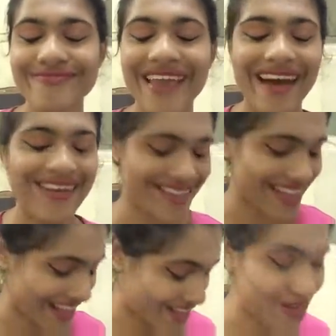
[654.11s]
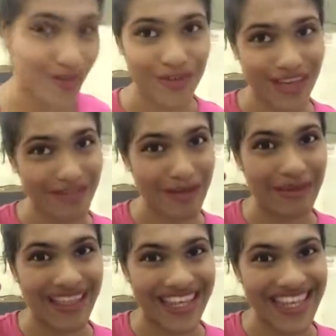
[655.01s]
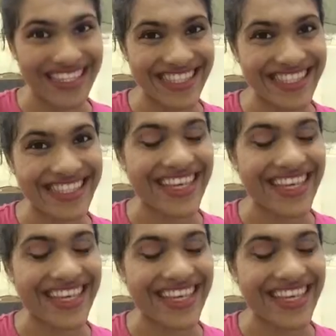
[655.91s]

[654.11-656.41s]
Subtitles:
Yeah, thank you for giving me this.